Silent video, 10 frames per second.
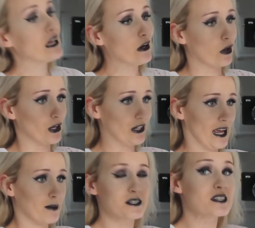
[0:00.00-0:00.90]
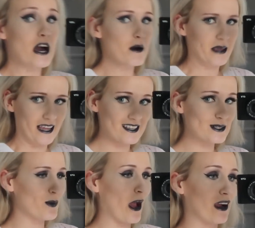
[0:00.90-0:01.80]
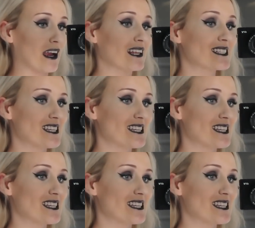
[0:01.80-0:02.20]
ego named Darby is wearing